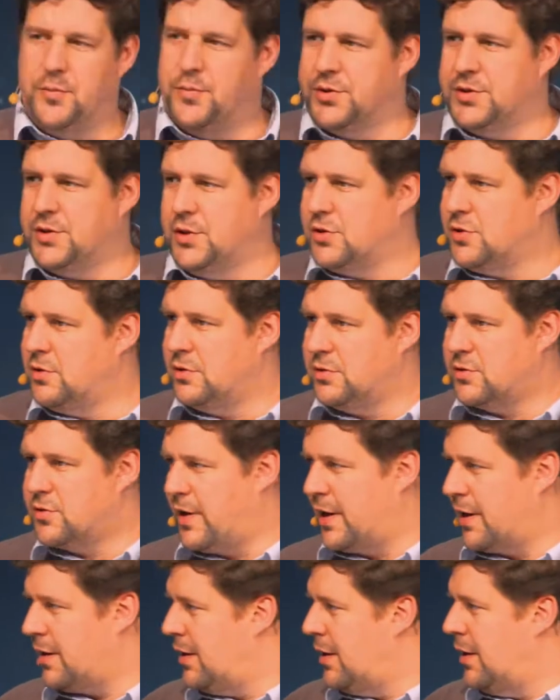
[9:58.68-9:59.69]
positional
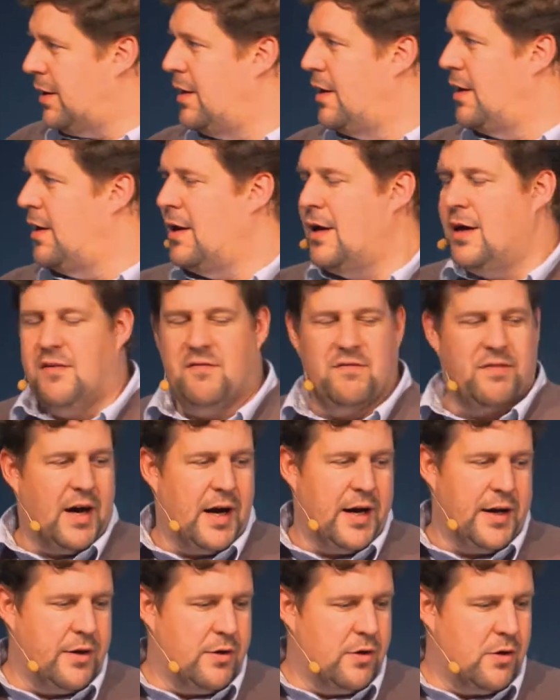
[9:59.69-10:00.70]
tracking,
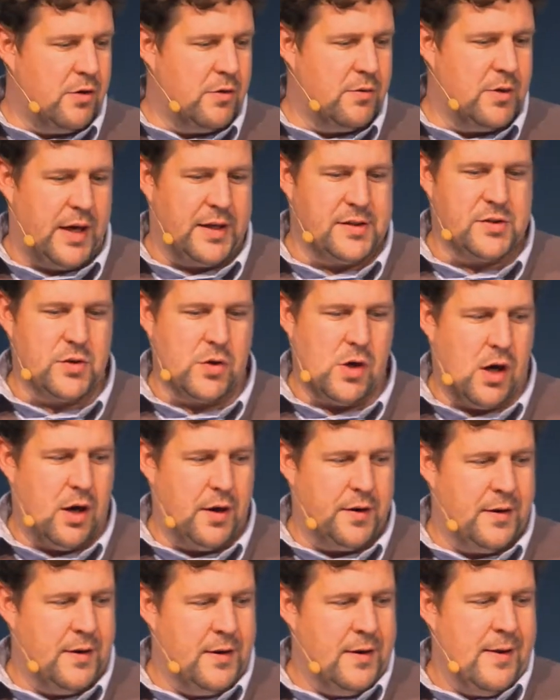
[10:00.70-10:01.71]
VIO, and so
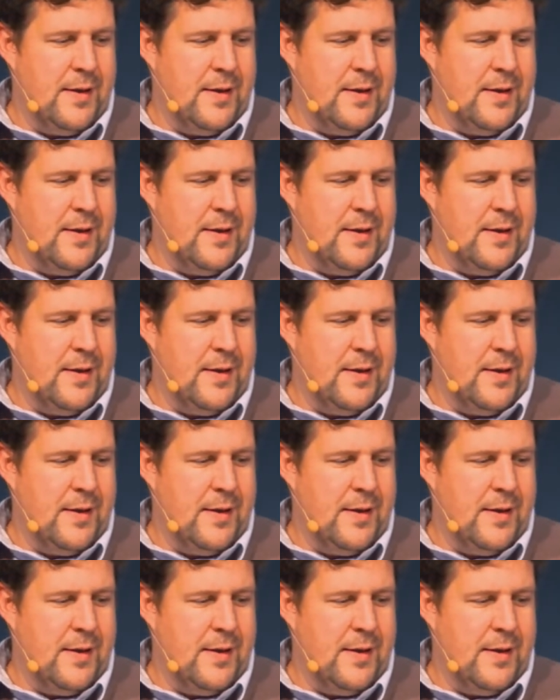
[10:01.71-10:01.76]
on,